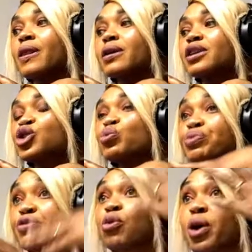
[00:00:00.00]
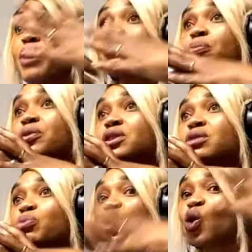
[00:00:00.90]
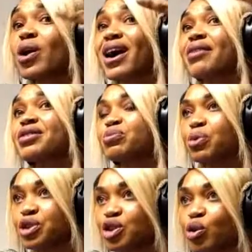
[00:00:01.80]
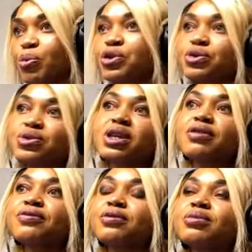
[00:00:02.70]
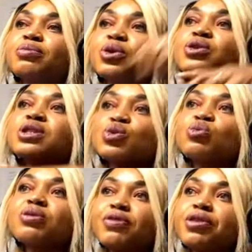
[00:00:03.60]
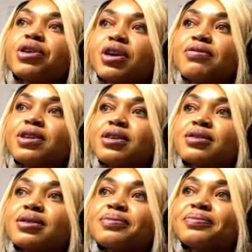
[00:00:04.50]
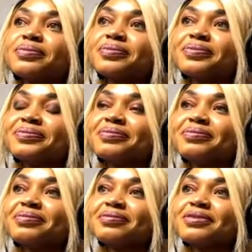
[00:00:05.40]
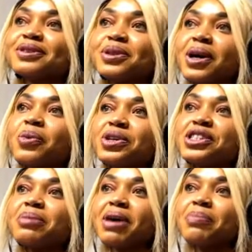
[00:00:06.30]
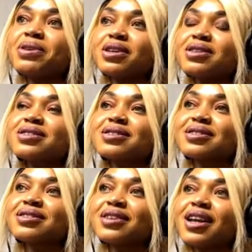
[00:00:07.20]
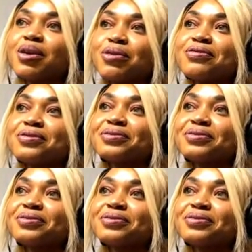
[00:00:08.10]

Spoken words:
They should pray for everybody, but don't carry the burden upon yourself because it will be very heavy. So I wish them happiness and love.